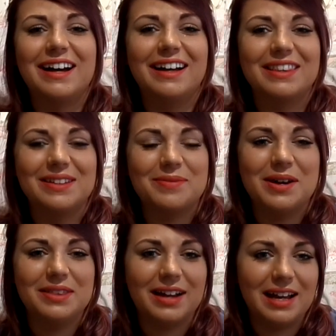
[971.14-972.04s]
The
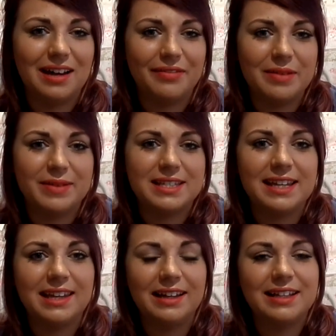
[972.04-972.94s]
one that I love in
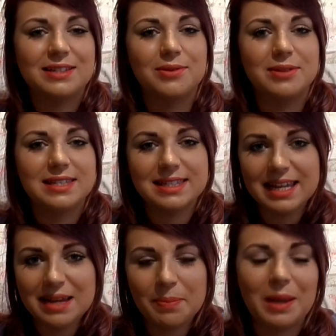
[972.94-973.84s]
particular is called
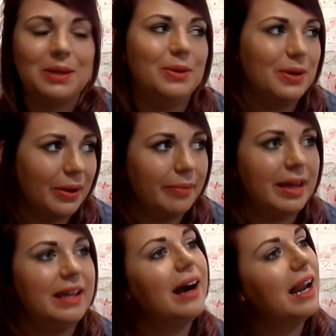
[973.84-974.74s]
Sleep. You know
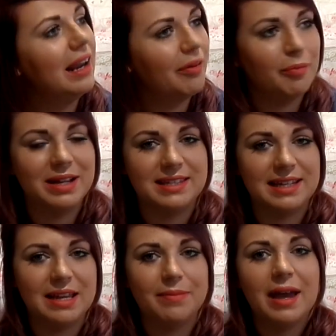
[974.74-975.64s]
me, I love my
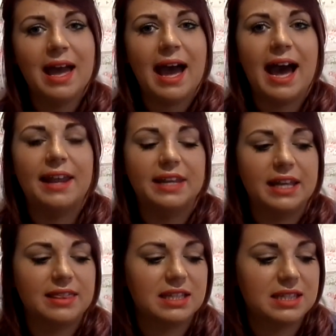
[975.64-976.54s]
sleep, and
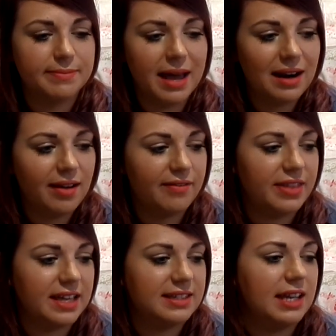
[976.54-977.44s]
the smell of
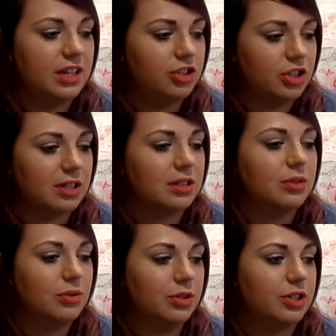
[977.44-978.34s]
this is just
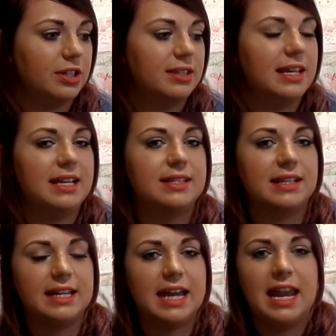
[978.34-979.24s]
gorgeous. It's
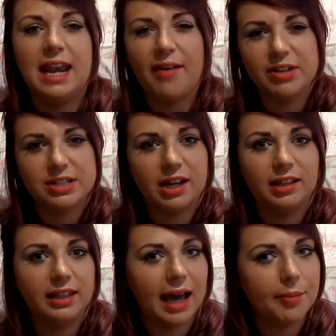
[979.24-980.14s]
like a lavender
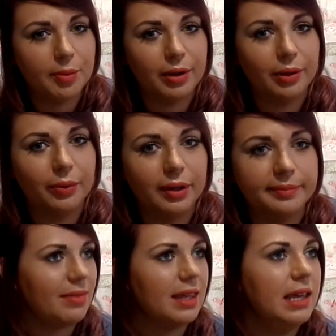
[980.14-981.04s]
and chamomile
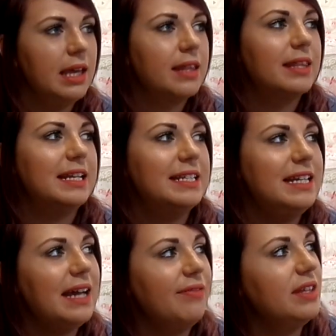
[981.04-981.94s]
one. They did
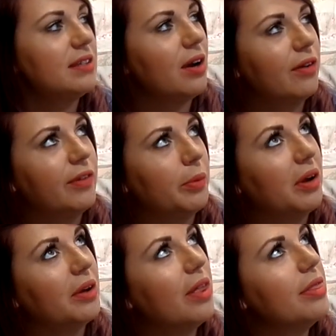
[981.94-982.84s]
have this other
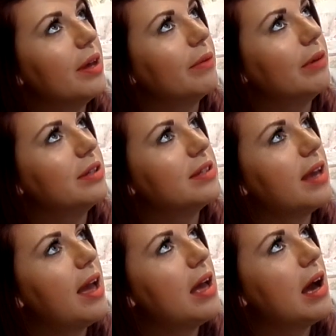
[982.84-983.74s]
one that was,
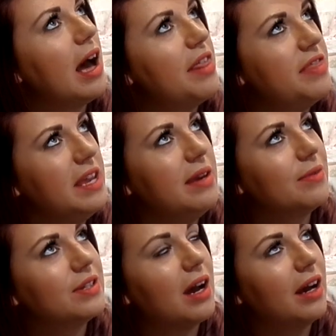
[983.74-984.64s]
I think it
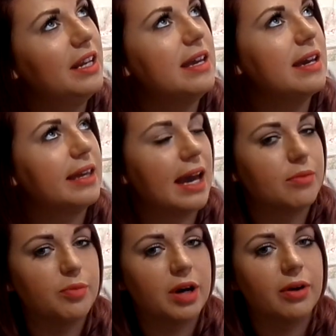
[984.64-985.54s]
was honey and
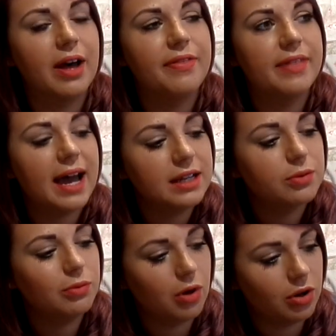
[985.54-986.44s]
chamomile, and that
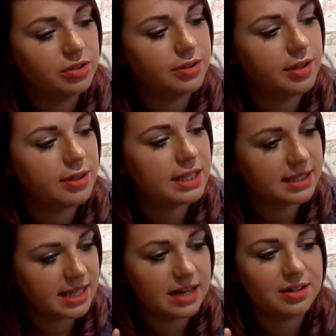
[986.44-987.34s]
was the
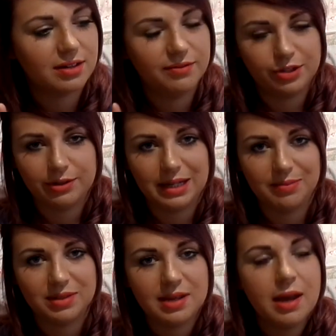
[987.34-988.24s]
scent of
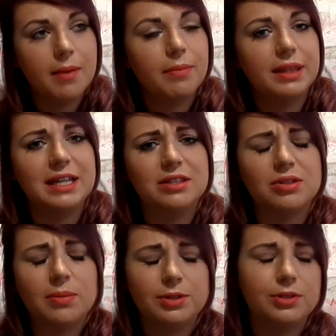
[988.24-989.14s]
dreams, but they
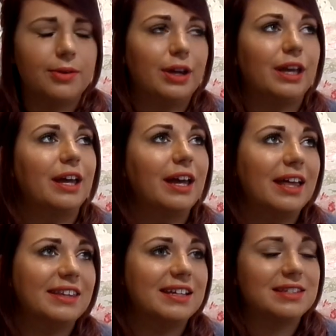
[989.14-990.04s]
stopped doing it
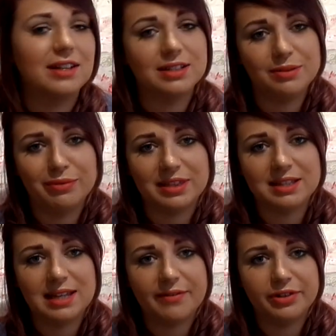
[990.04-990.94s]
and they started with
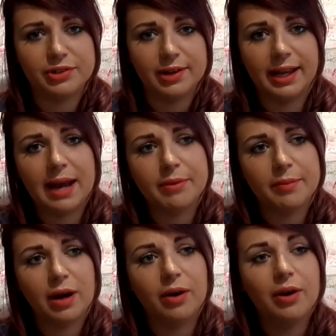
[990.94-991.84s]
this lavender and
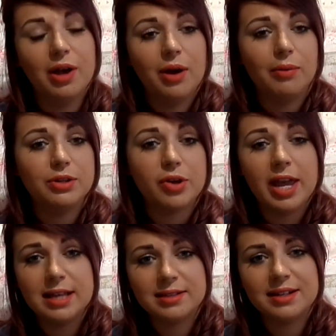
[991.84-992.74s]
chamomile, which
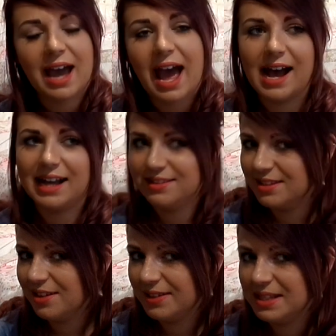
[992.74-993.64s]
isn't as
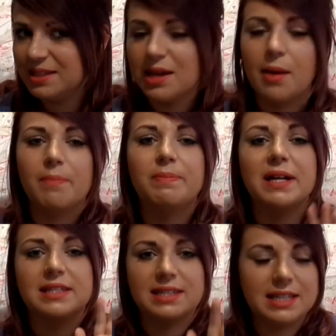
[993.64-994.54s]
nice,
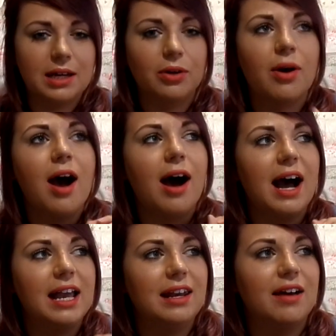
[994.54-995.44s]
but still
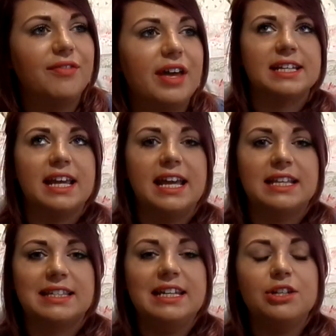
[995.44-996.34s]
I love it.
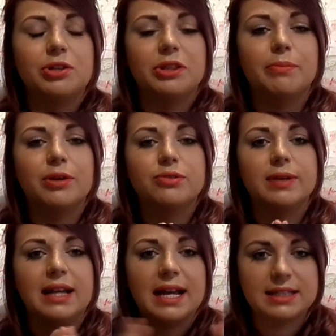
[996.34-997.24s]
It's literally the most
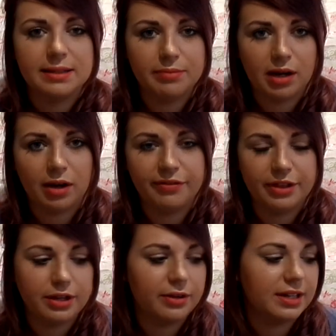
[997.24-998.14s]
relaxing bath
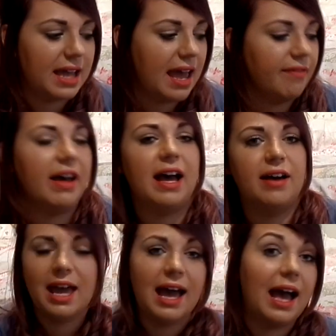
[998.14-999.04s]
that you could ever
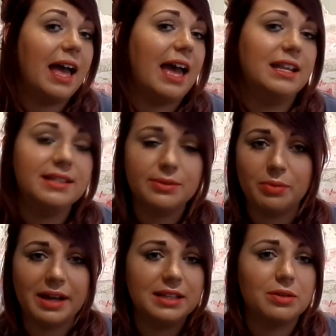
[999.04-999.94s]
have, hence
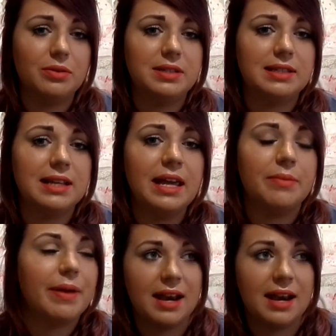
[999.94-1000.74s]
why it's called Sleep.